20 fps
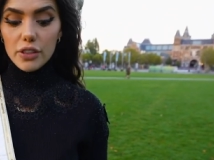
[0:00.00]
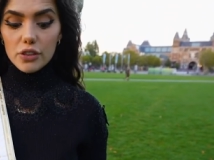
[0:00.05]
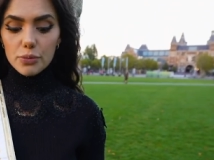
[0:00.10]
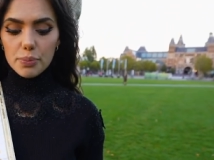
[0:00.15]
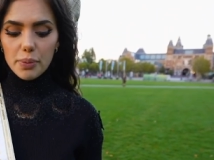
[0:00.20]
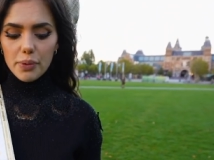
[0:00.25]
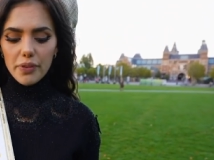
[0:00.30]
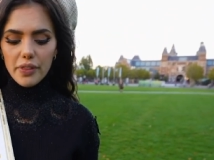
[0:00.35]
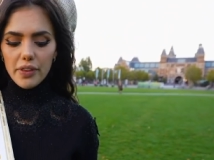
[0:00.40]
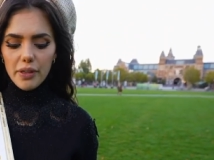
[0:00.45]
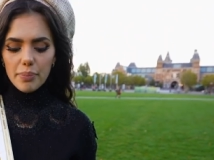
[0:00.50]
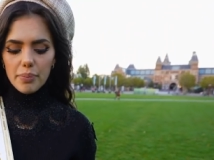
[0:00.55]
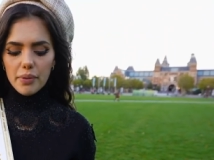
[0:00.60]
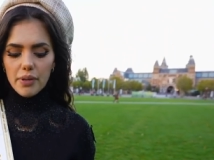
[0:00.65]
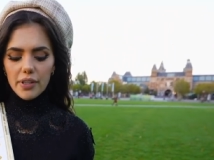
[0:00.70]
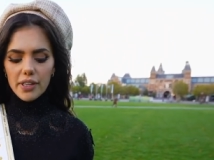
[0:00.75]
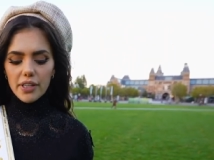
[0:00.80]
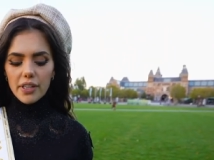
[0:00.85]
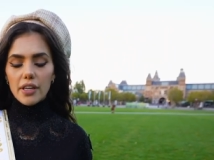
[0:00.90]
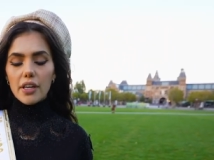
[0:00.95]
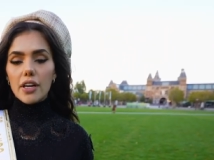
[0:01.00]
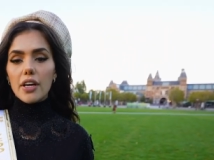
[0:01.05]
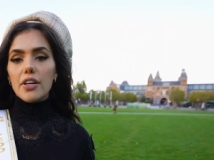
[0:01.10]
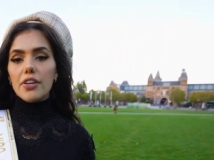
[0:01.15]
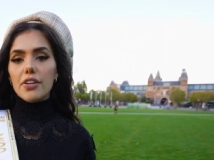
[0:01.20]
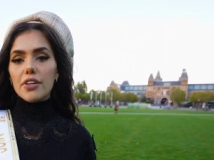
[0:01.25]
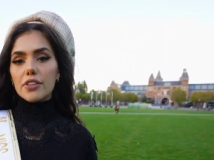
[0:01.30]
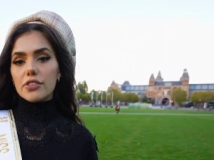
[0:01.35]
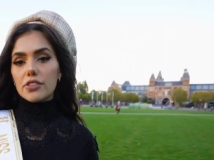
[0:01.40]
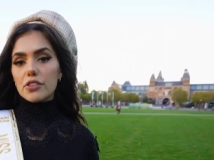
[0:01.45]
Dutch birthday party.
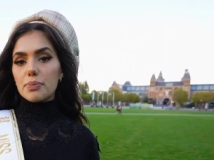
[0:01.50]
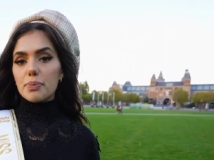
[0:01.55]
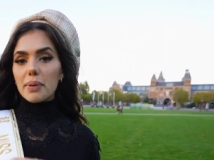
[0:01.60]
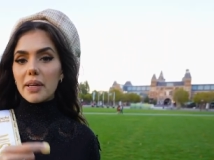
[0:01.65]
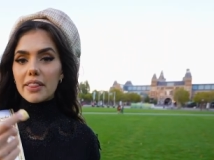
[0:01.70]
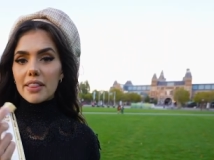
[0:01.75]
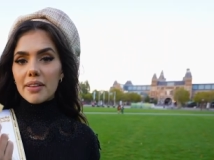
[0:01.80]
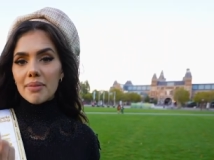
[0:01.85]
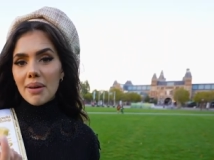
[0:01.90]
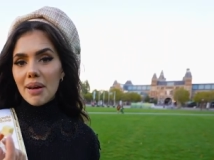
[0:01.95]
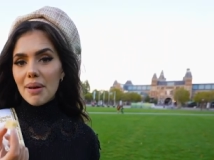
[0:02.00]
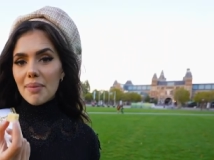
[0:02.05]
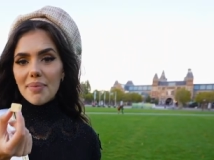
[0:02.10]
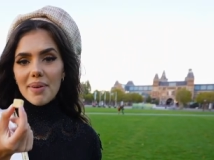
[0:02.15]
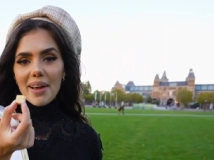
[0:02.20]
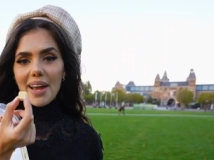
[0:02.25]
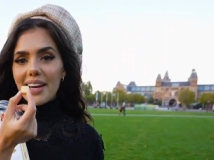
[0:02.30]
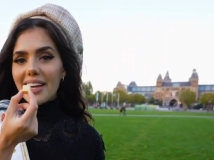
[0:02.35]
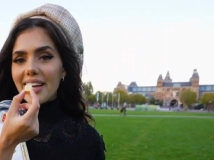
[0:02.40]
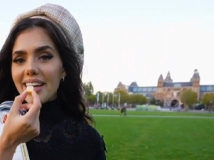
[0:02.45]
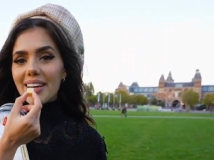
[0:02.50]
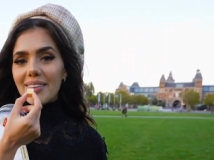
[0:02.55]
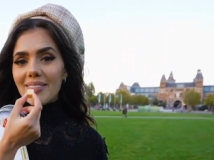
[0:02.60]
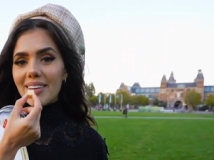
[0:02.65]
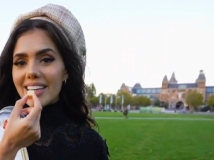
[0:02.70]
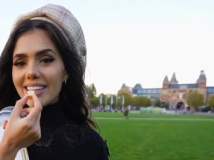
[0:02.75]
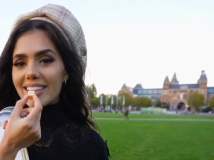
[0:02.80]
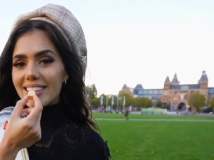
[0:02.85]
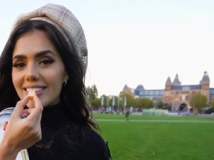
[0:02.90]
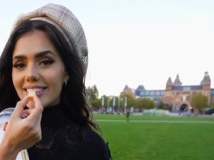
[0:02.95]
You just pick them up and eat them
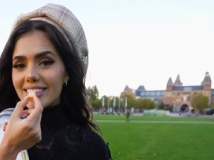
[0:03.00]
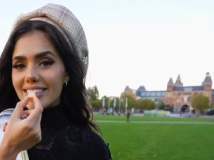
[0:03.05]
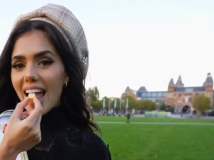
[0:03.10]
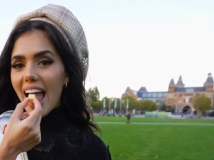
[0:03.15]
like this.